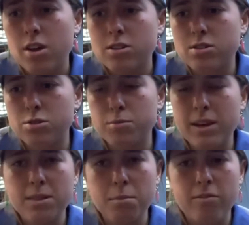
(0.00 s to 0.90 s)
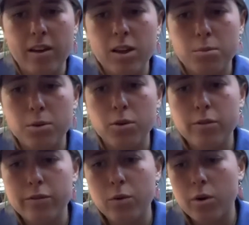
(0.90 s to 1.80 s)
to make them available
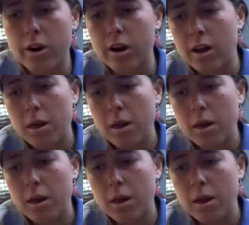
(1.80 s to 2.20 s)
for